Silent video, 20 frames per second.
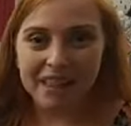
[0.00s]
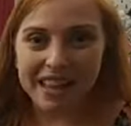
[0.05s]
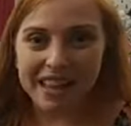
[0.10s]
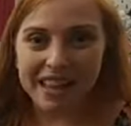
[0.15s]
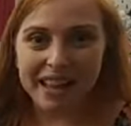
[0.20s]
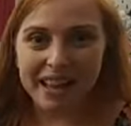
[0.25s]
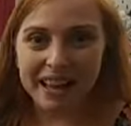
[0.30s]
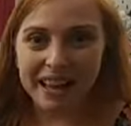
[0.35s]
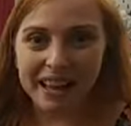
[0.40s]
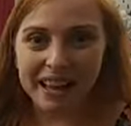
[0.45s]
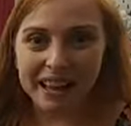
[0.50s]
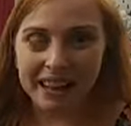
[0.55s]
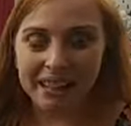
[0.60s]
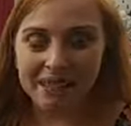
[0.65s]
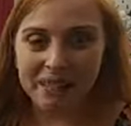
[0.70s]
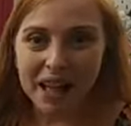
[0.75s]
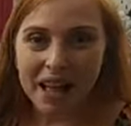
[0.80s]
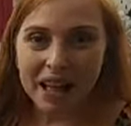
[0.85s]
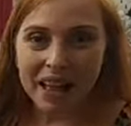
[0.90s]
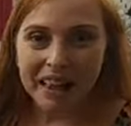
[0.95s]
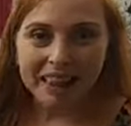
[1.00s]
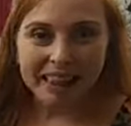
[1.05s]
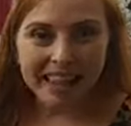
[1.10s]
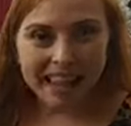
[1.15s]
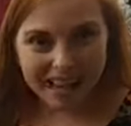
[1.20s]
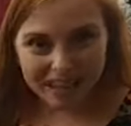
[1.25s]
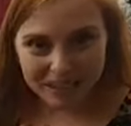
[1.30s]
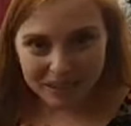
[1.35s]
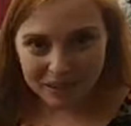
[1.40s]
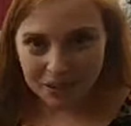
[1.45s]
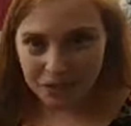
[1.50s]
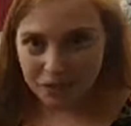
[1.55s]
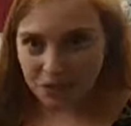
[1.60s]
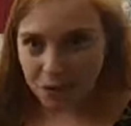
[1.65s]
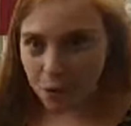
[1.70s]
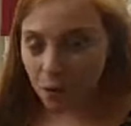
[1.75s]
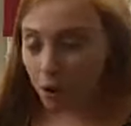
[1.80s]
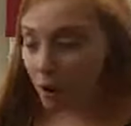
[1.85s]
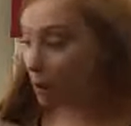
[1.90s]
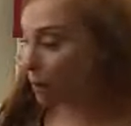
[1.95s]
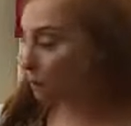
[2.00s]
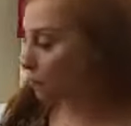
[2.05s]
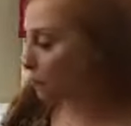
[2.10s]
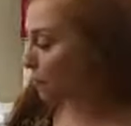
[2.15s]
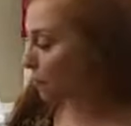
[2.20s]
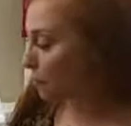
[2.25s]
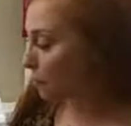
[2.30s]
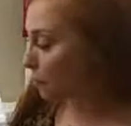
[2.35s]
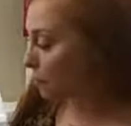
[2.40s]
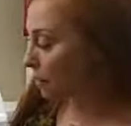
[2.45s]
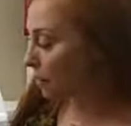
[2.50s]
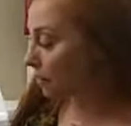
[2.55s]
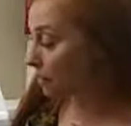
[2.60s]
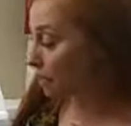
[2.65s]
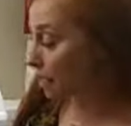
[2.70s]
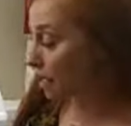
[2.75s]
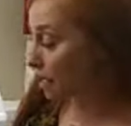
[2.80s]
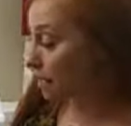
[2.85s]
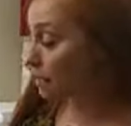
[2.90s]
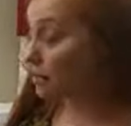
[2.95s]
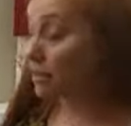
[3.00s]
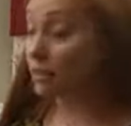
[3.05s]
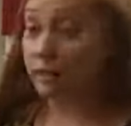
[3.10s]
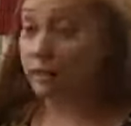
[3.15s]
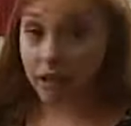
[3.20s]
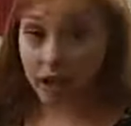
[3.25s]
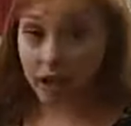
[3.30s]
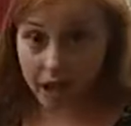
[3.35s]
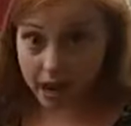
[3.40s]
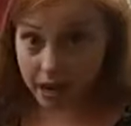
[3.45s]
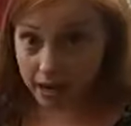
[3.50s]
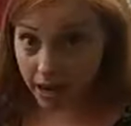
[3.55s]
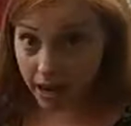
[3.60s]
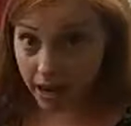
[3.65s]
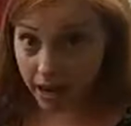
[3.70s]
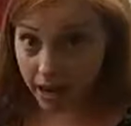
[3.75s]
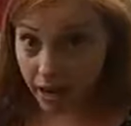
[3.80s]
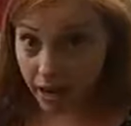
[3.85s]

links for both the design um, itself